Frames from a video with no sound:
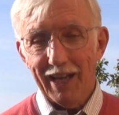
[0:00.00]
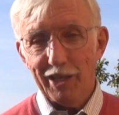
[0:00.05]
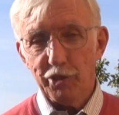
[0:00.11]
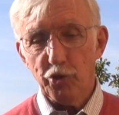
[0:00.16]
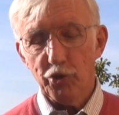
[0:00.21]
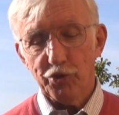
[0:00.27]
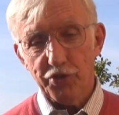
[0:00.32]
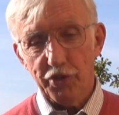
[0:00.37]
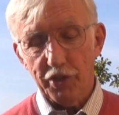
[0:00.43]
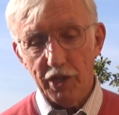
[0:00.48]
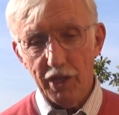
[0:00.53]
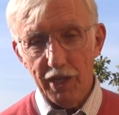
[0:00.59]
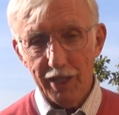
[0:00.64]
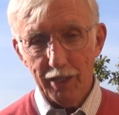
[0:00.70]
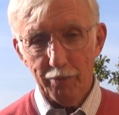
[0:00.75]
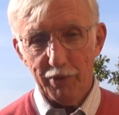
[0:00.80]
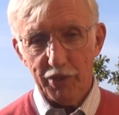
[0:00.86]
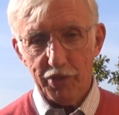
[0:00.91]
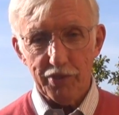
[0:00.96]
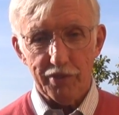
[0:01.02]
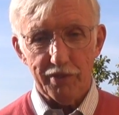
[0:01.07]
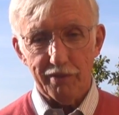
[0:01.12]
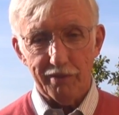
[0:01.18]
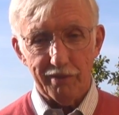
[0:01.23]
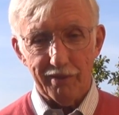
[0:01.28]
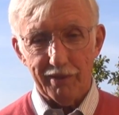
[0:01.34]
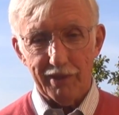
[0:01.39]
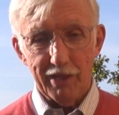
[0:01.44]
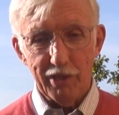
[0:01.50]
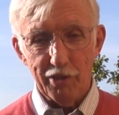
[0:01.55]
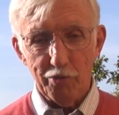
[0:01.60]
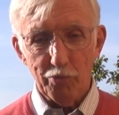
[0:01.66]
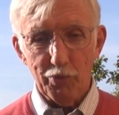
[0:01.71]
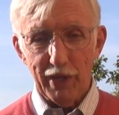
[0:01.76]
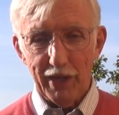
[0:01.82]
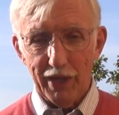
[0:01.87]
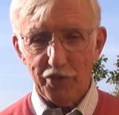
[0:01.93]
And so as economists,
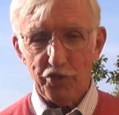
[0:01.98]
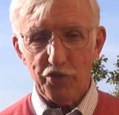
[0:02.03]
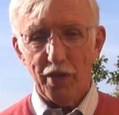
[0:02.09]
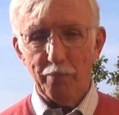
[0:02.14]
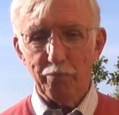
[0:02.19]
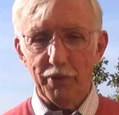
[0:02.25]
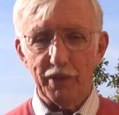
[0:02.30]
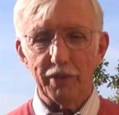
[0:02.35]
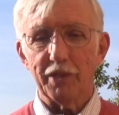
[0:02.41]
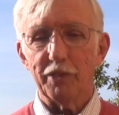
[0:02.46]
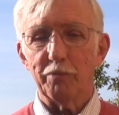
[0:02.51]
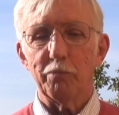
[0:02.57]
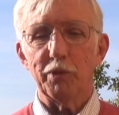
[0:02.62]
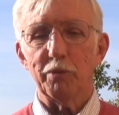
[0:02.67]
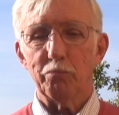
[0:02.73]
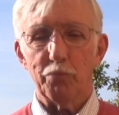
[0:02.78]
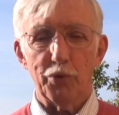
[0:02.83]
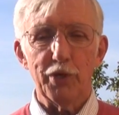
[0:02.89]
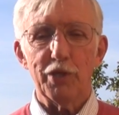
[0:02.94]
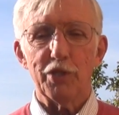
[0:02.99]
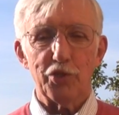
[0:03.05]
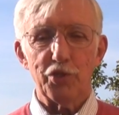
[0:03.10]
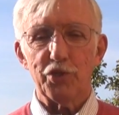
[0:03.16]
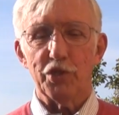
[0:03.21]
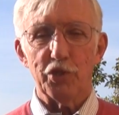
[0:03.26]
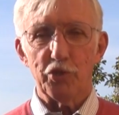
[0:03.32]
here we had something that had been preached,